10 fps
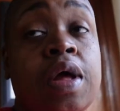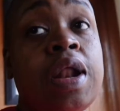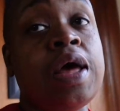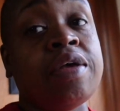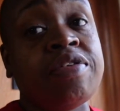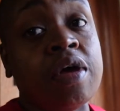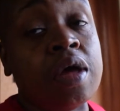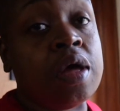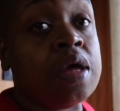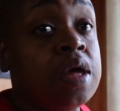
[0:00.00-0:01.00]

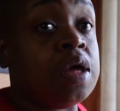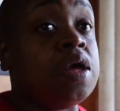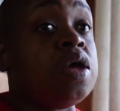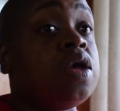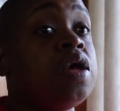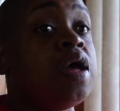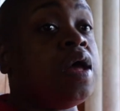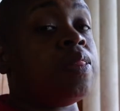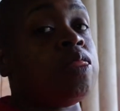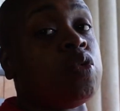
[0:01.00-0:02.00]
Alexa,
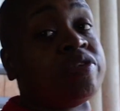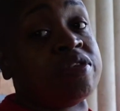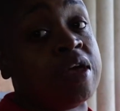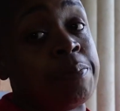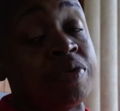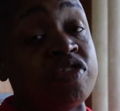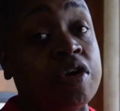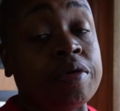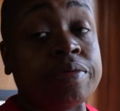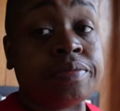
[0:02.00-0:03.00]
What's the
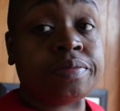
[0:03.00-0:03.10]
temperature?